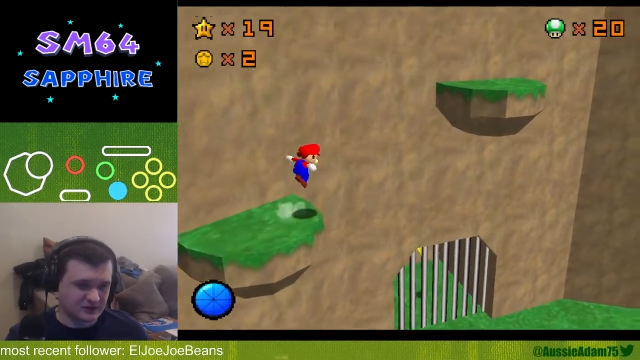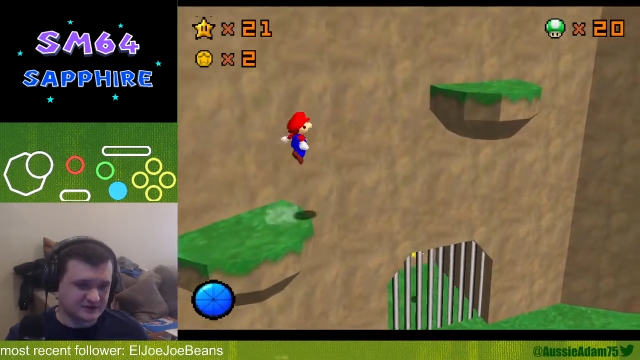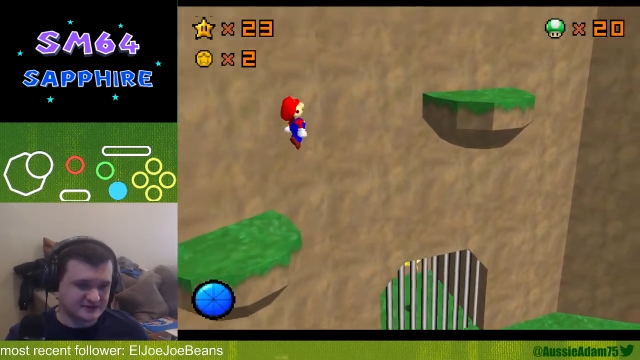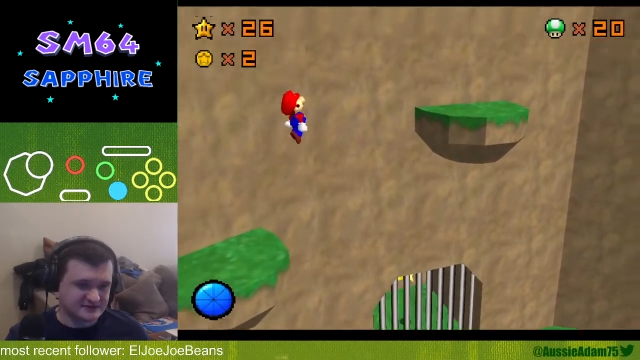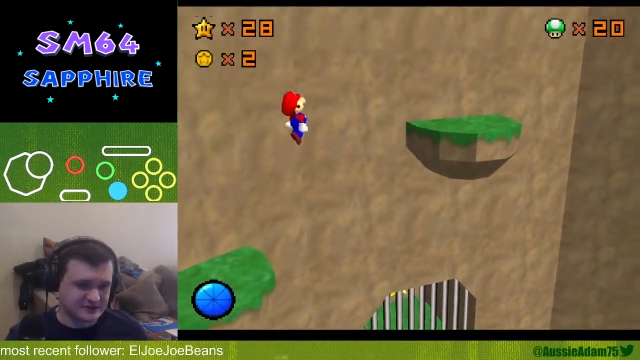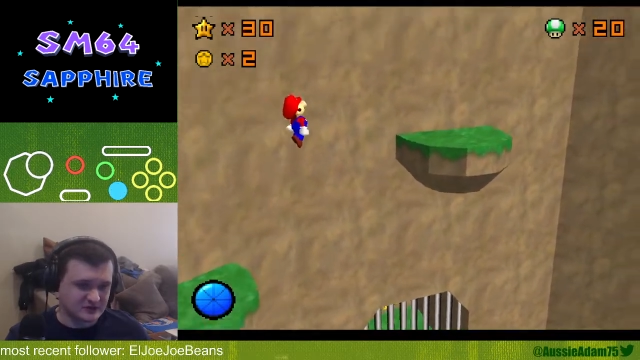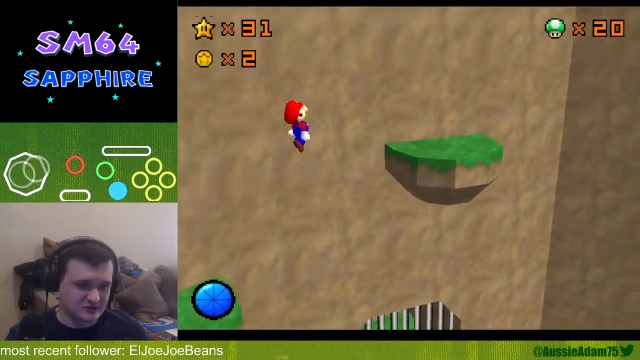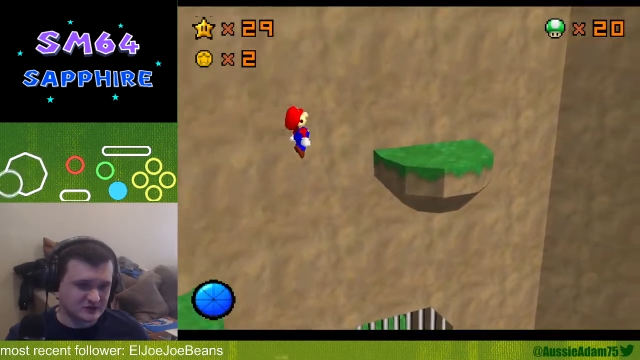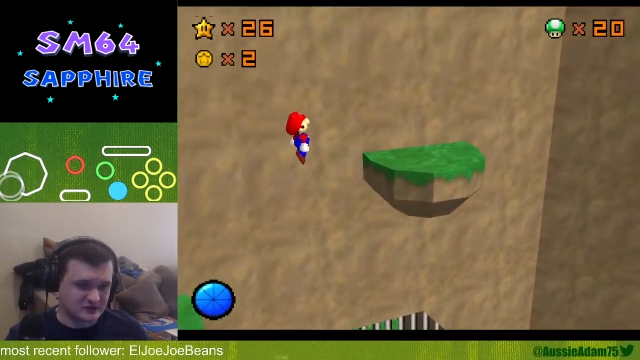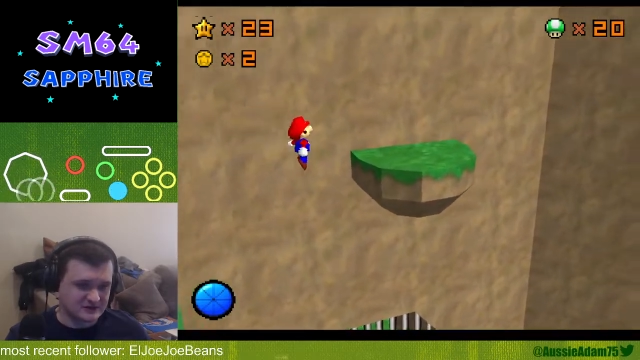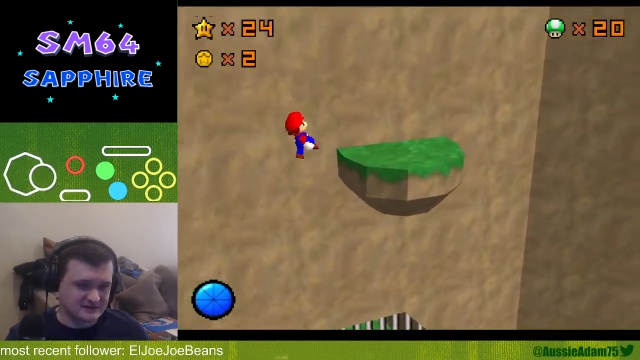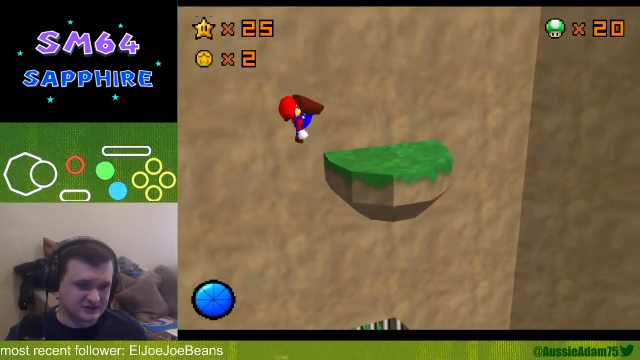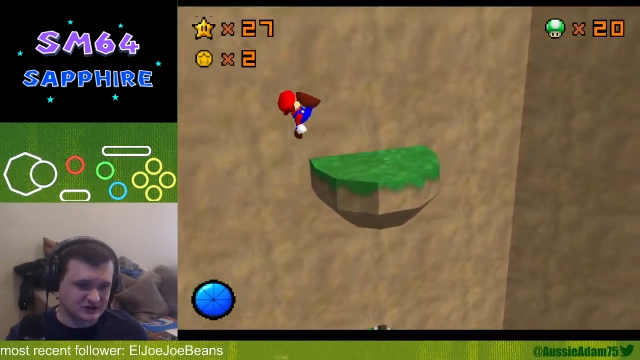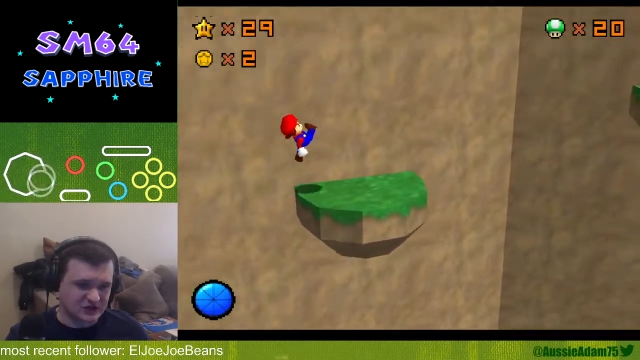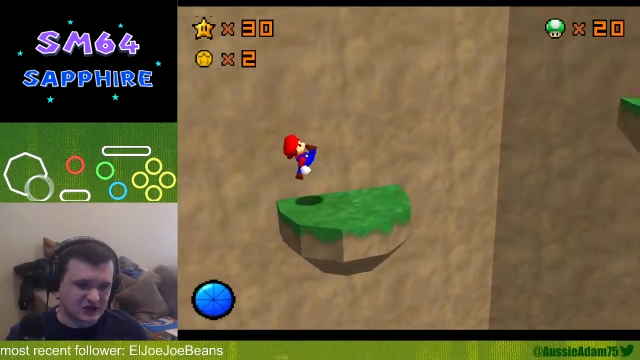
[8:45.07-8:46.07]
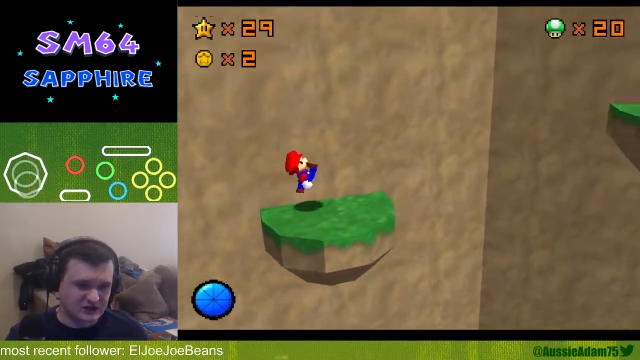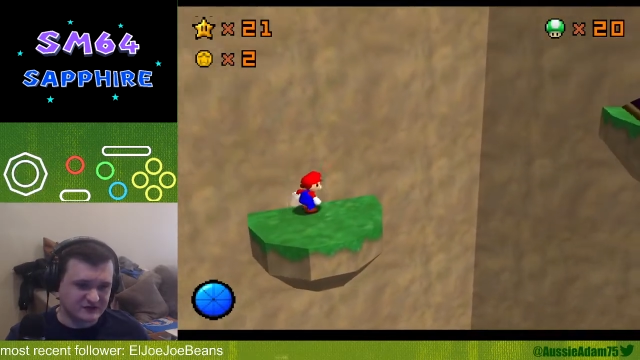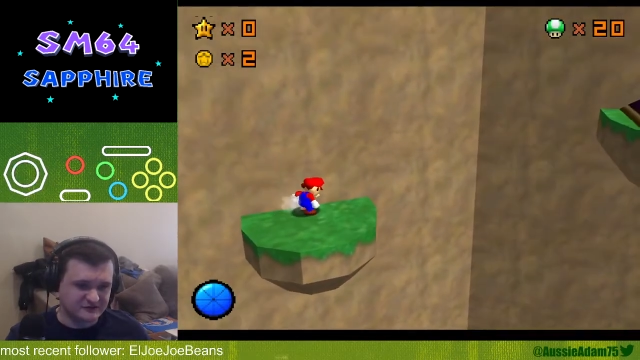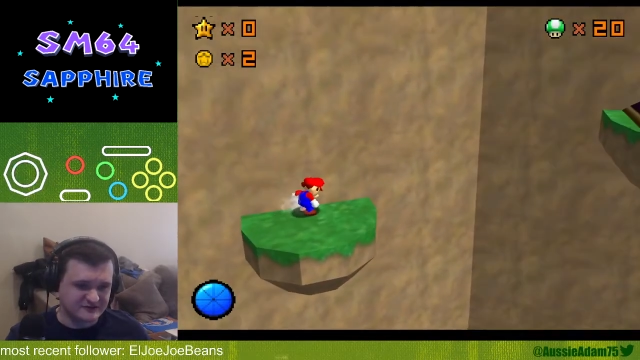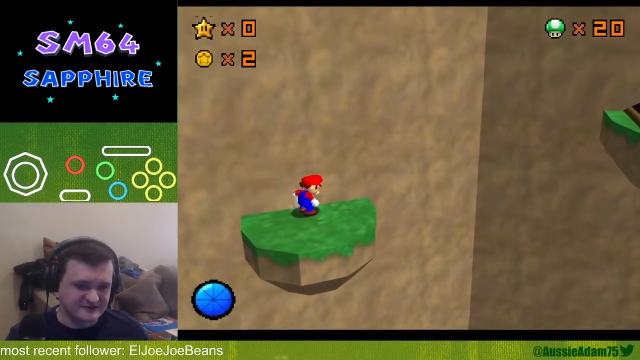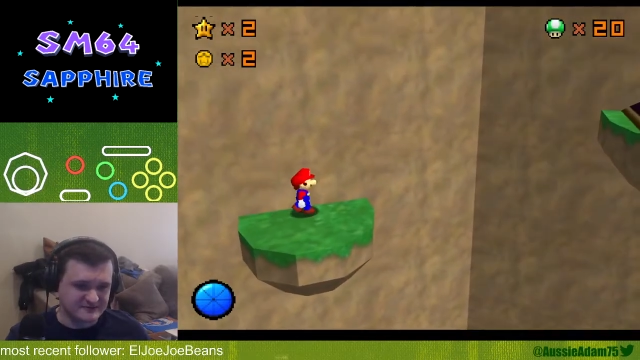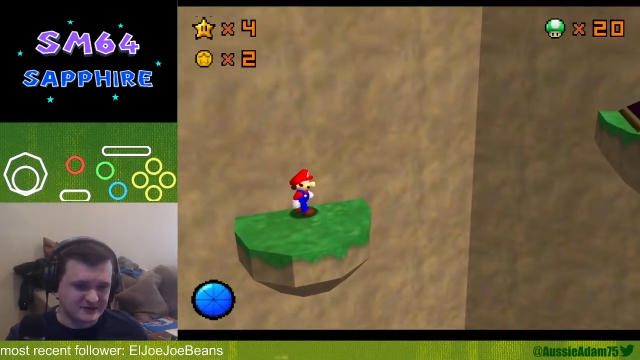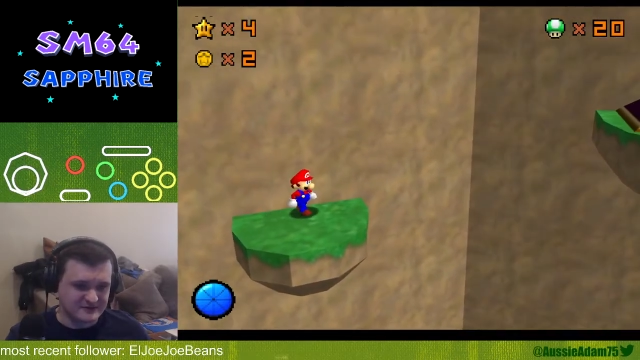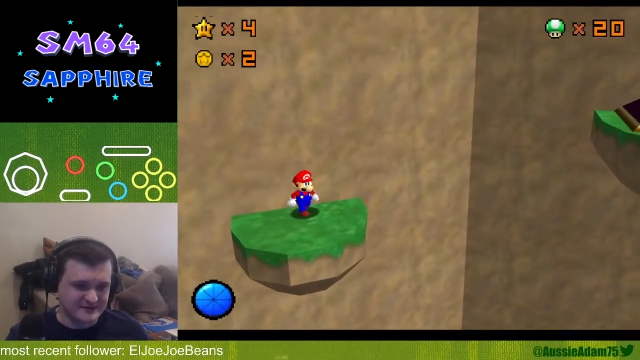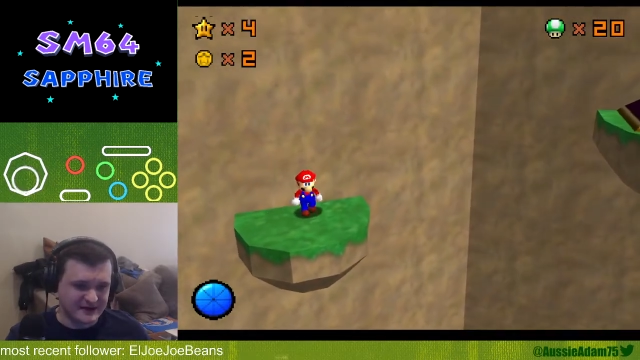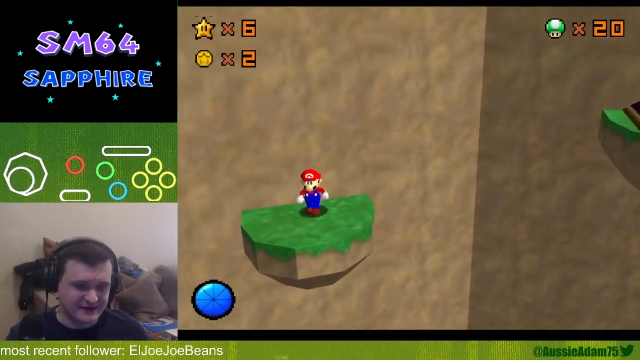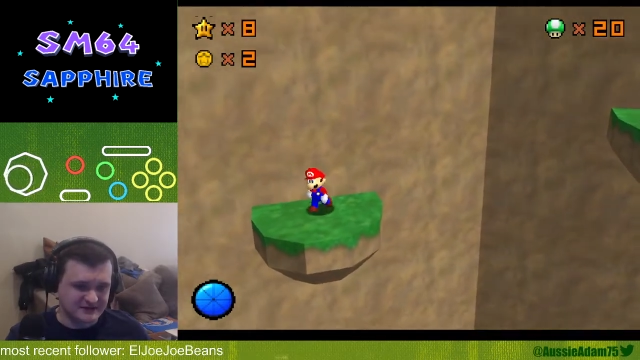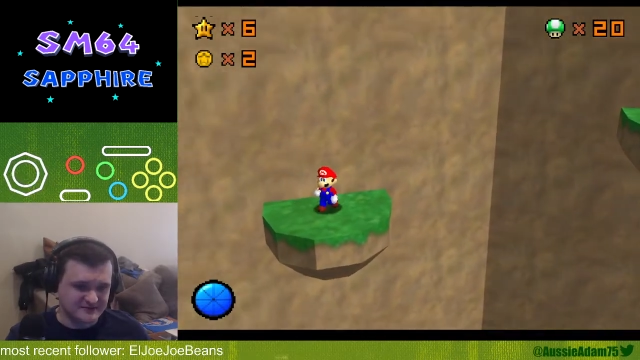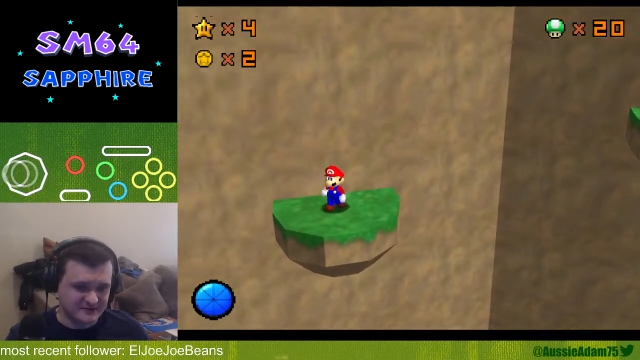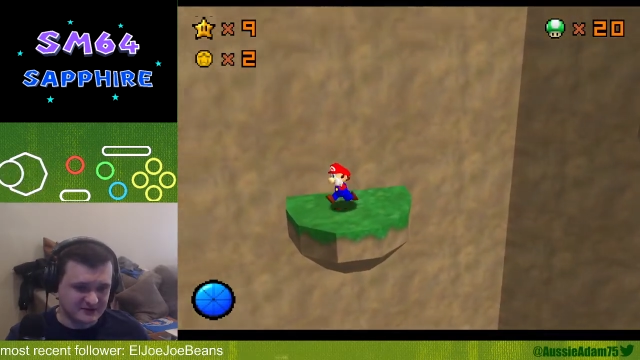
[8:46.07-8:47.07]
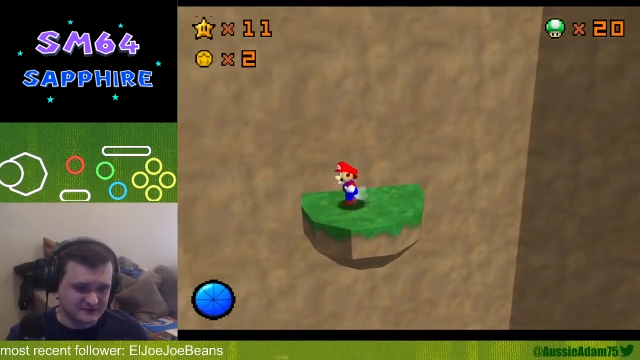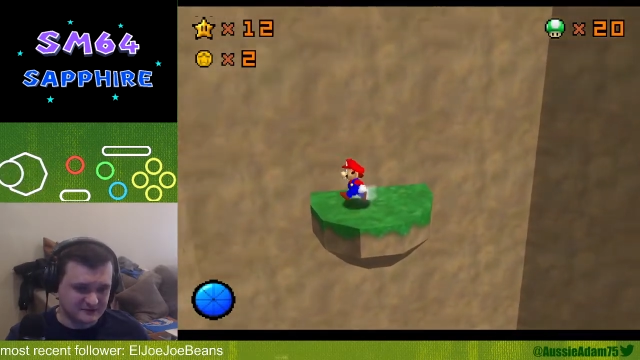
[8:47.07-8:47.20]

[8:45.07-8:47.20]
So it's a lot of speed management,